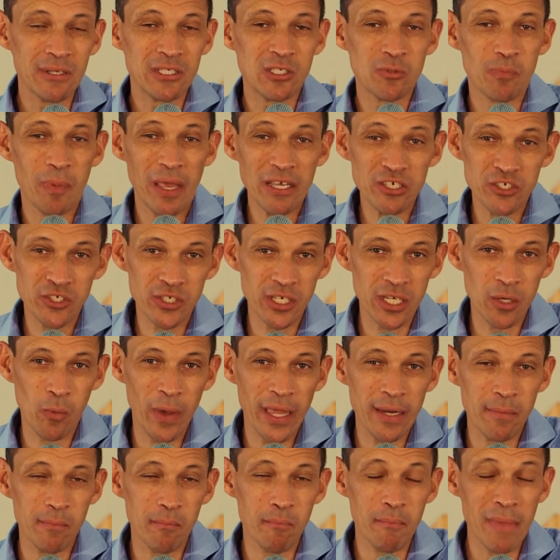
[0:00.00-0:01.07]
especially
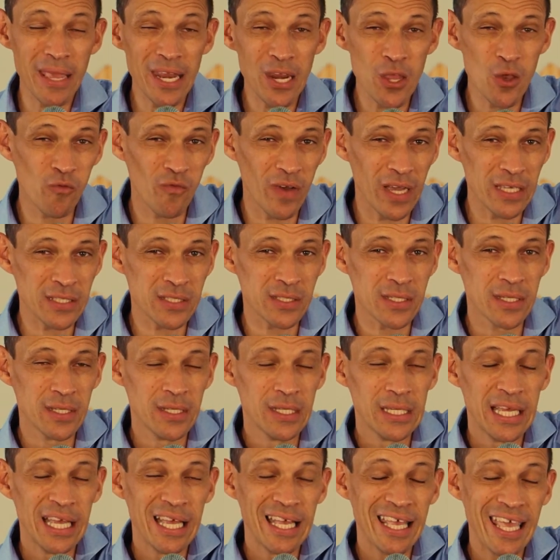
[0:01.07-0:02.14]
when many of us
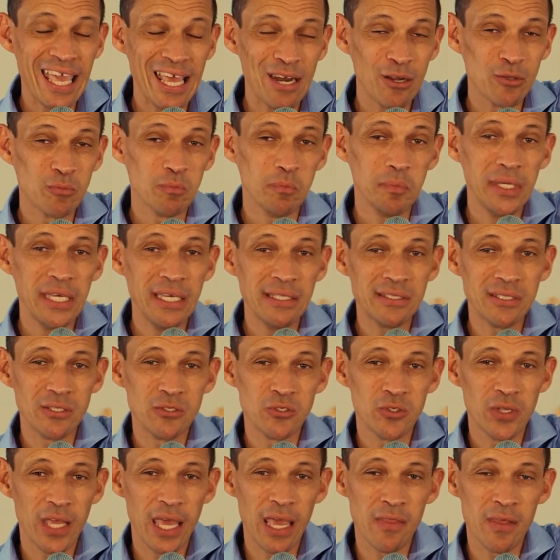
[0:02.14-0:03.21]
cannot meet
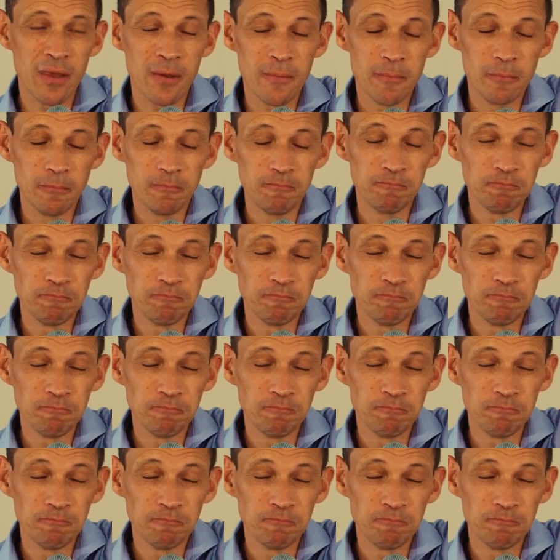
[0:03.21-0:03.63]
together?